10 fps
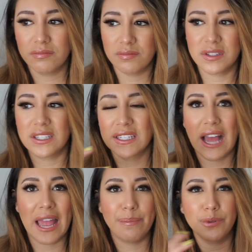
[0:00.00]

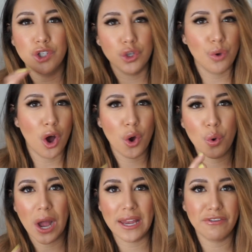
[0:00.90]
Skype duo
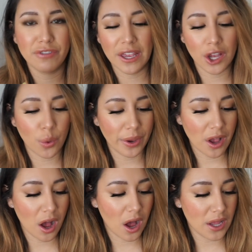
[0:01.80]
kind of thing going
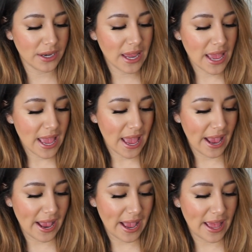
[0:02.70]
on,
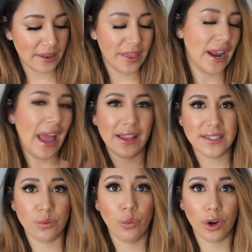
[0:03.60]
and then I had
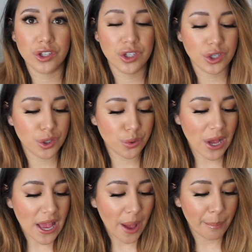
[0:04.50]
some work to do.
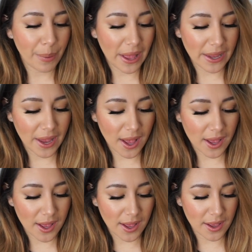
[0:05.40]
But
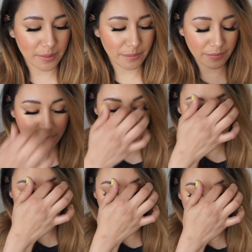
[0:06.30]

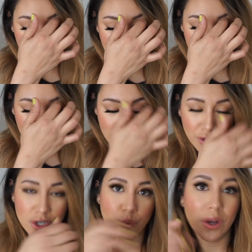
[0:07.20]
usually
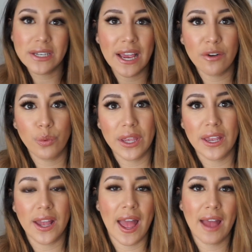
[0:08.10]
there's one day a
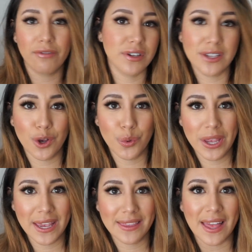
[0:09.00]
week, every single
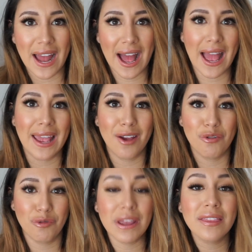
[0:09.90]
week, that I
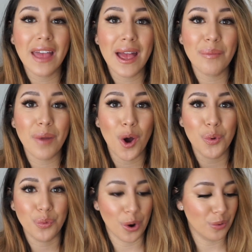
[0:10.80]
feed them a
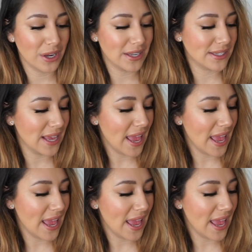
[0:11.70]
rodent.